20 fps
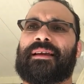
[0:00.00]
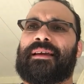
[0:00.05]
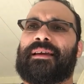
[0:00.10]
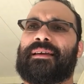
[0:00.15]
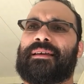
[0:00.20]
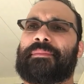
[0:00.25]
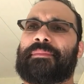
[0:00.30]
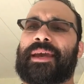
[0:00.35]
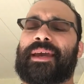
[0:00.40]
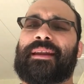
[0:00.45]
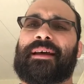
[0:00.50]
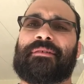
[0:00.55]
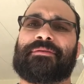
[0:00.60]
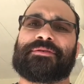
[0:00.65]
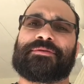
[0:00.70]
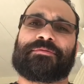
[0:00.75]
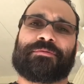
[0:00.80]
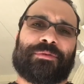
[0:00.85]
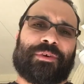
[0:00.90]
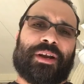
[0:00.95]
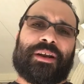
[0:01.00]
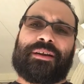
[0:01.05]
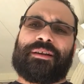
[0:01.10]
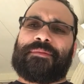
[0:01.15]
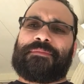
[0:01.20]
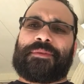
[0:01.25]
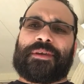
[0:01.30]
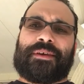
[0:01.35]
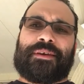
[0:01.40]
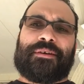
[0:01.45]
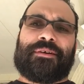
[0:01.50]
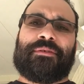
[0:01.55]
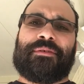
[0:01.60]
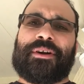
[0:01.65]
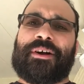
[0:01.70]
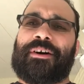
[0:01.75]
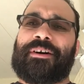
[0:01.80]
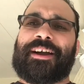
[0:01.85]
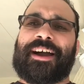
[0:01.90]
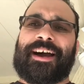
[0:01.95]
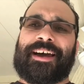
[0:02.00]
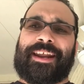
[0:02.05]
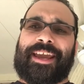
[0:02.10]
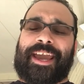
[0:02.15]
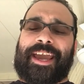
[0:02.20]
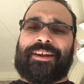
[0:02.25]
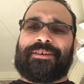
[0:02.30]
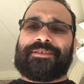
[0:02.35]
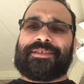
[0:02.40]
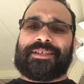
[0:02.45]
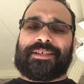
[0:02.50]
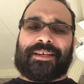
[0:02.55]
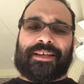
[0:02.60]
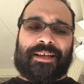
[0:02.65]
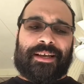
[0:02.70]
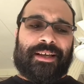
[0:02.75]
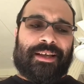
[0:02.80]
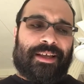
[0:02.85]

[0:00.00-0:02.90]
and man, I was running up the hill with all kind of energy,